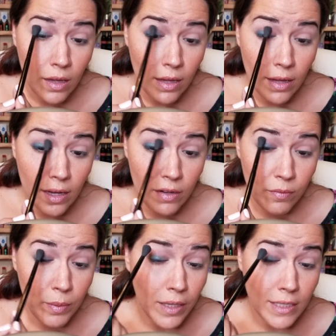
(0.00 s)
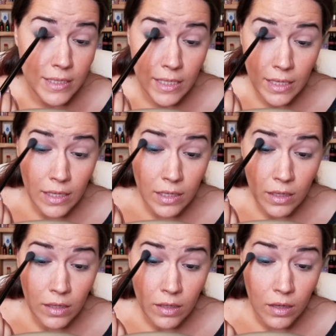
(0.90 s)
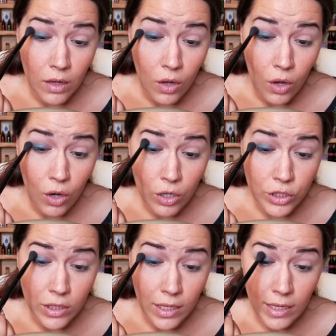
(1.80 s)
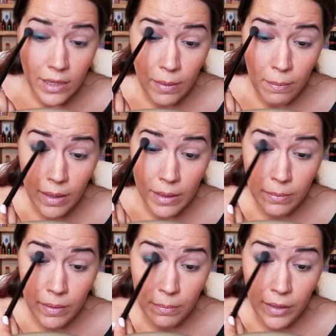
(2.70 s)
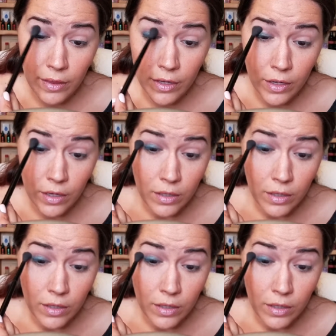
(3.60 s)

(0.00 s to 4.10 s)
and kind of blending any harsh line that might be there,